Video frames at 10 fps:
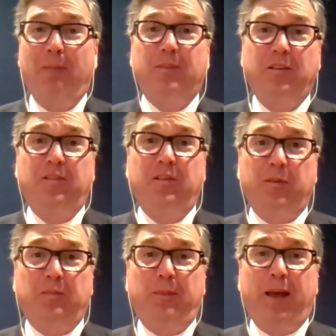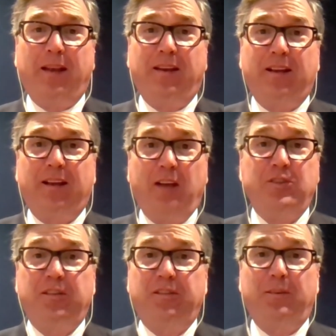Consumer spending on
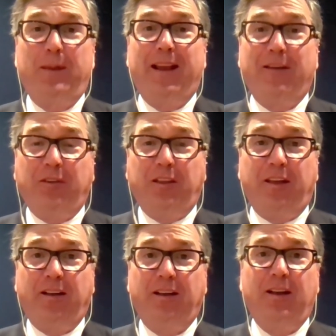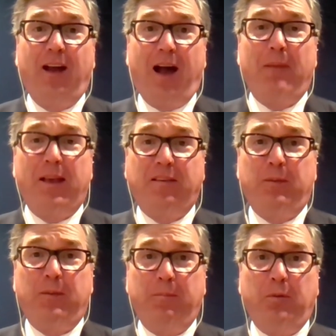just about everything has
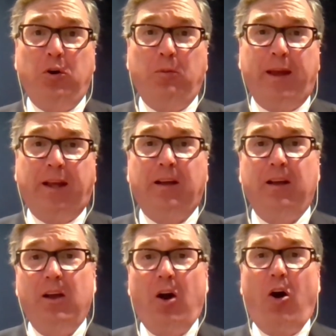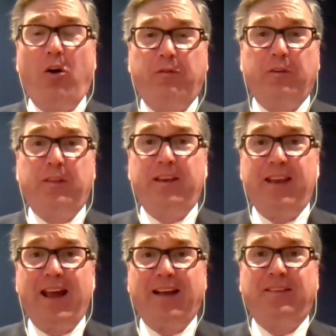been booming. Over the
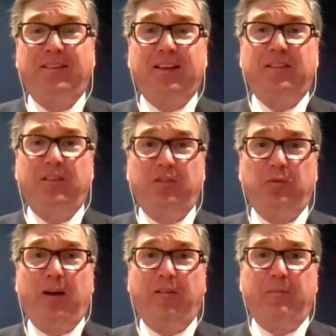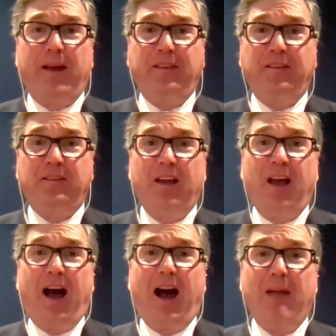next 6 to 12 months,
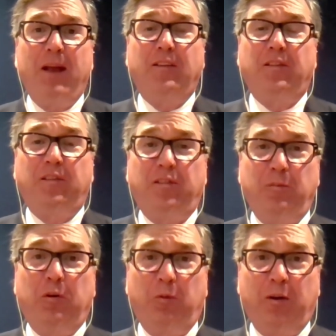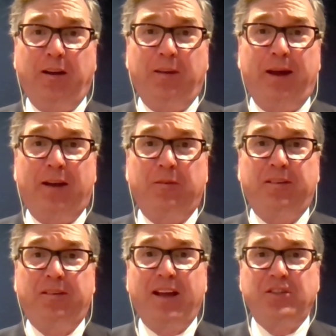I'm not super worried about a
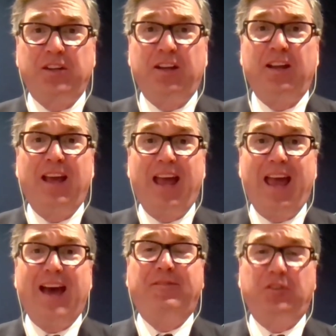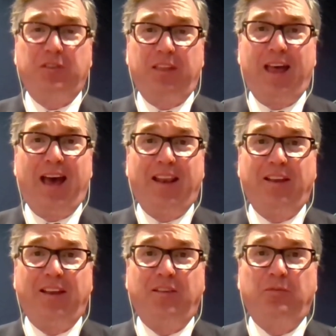recession. After that
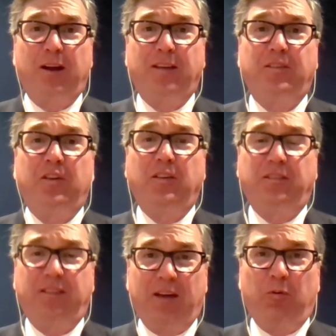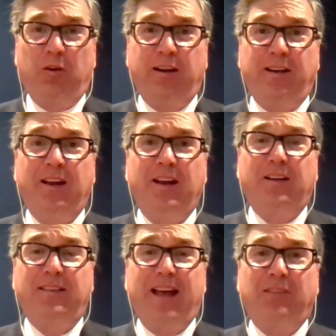is where I start to get worried,
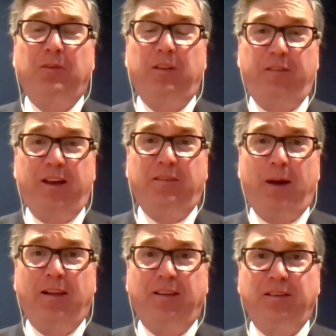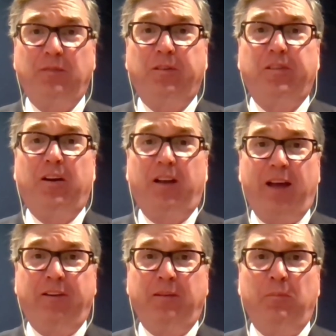because that's where the Fed's policy will
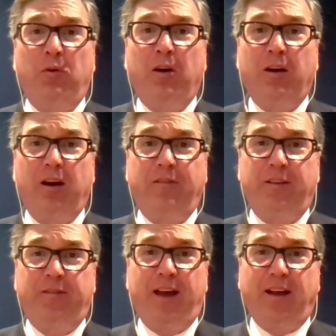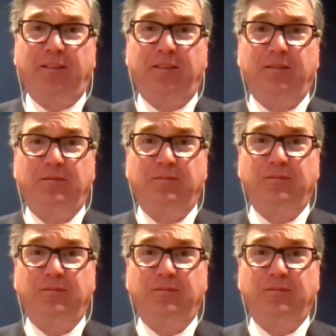start having more of an effect.